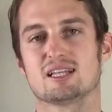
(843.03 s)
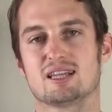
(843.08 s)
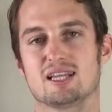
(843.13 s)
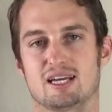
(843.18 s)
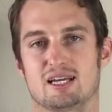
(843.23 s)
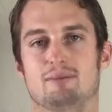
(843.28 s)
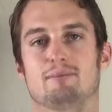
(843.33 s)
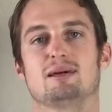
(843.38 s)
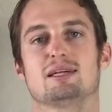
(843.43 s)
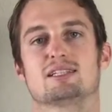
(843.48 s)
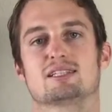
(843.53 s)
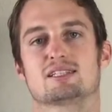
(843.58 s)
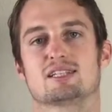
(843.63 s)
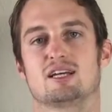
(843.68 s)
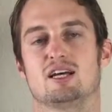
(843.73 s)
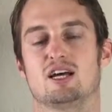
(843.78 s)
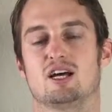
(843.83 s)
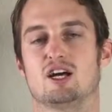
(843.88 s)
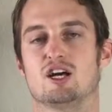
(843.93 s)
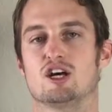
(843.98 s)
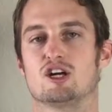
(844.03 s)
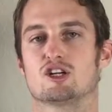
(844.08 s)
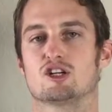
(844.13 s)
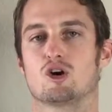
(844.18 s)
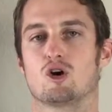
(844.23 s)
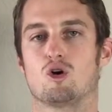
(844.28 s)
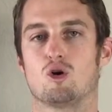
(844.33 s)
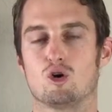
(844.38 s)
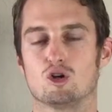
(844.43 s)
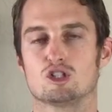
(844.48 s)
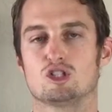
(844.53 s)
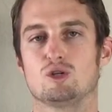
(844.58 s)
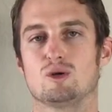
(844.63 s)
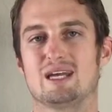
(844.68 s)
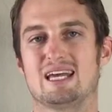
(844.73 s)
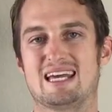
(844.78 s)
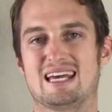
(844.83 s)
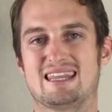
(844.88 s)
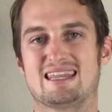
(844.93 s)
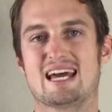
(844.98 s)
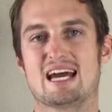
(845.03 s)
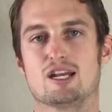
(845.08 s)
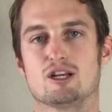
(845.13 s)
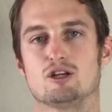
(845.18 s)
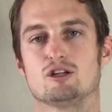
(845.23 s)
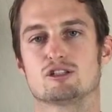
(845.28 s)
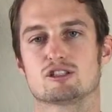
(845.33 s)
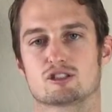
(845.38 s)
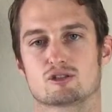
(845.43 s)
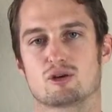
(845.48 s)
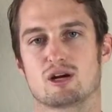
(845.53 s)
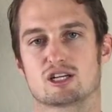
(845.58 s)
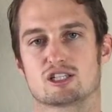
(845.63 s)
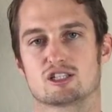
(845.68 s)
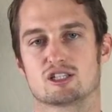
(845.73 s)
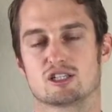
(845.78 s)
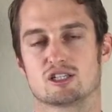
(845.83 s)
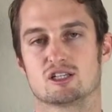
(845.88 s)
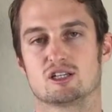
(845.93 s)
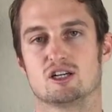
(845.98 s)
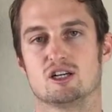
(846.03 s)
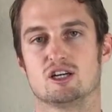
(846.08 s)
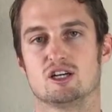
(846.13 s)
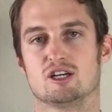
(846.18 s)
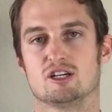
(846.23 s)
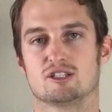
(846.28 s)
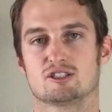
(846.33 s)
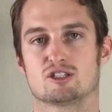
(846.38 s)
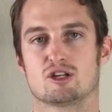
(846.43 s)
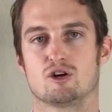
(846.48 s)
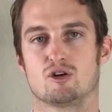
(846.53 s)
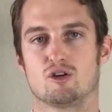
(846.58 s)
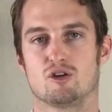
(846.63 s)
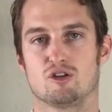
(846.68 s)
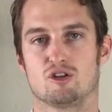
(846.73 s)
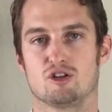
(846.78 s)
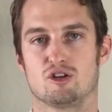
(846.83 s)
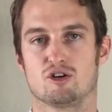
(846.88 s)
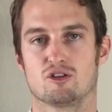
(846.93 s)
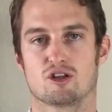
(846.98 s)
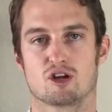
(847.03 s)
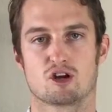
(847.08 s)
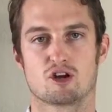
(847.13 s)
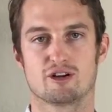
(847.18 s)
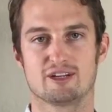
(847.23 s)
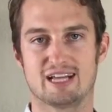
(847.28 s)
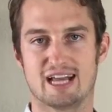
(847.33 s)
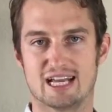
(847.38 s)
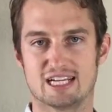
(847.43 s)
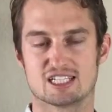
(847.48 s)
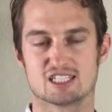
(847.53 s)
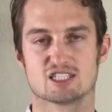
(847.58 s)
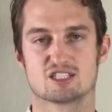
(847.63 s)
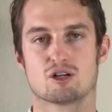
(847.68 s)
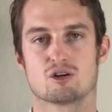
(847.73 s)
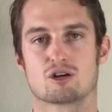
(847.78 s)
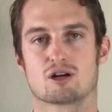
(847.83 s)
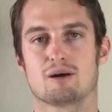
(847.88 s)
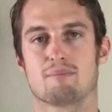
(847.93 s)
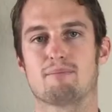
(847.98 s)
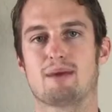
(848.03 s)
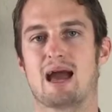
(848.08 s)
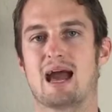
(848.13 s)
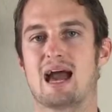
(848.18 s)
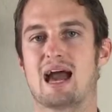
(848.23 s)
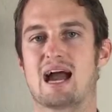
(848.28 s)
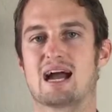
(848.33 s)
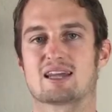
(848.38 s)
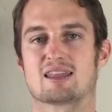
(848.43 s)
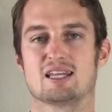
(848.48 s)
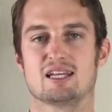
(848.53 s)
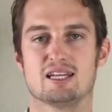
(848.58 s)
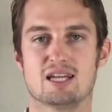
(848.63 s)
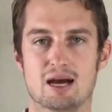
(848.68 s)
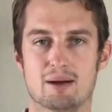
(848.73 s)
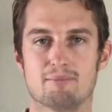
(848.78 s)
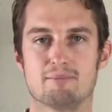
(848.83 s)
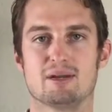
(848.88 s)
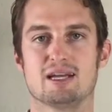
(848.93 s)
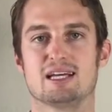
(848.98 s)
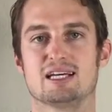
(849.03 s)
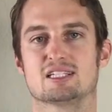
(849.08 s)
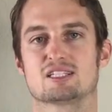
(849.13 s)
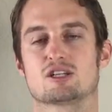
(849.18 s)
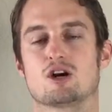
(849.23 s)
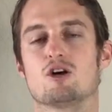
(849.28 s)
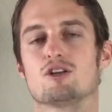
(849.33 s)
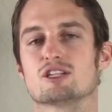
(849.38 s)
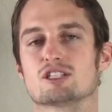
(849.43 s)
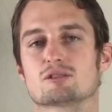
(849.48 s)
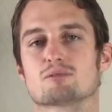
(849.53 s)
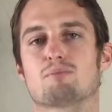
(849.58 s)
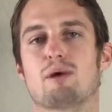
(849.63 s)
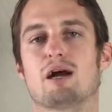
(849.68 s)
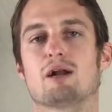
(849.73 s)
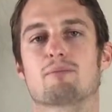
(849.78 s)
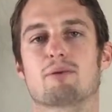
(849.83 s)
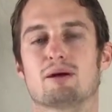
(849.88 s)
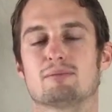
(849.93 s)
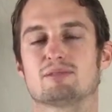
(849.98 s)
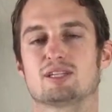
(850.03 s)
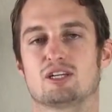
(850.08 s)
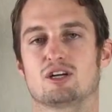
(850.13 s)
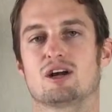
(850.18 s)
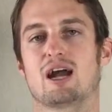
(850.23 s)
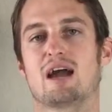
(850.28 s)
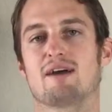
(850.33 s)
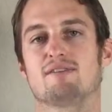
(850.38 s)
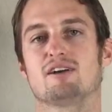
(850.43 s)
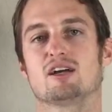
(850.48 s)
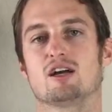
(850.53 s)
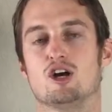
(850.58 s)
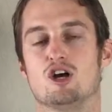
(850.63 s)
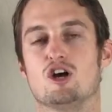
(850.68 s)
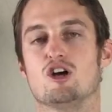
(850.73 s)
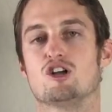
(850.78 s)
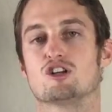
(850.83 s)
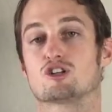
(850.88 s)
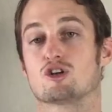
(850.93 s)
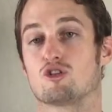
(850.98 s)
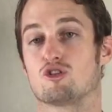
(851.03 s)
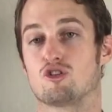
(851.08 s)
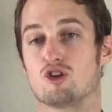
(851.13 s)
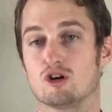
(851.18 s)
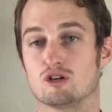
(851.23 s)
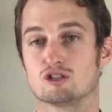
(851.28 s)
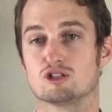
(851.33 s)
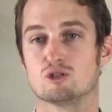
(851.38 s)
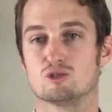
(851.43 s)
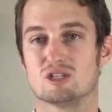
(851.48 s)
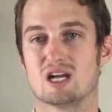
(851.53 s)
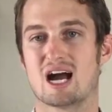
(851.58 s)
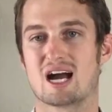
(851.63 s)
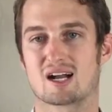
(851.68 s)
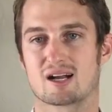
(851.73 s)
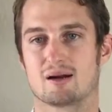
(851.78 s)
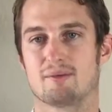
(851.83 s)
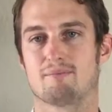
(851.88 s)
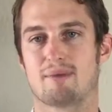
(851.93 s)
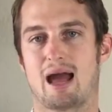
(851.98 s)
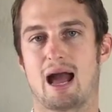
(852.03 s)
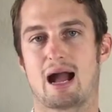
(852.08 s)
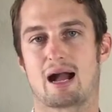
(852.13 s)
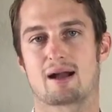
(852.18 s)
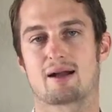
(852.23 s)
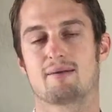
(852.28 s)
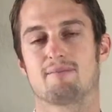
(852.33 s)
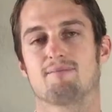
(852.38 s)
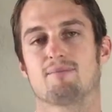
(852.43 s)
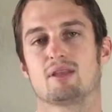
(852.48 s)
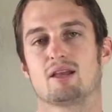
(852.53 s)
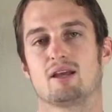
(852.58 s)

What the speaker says: and the ligaments to hold you in that new structure. So, the herniations don't come back, the numbness, all the spinal problems that you're having, so those do not come back.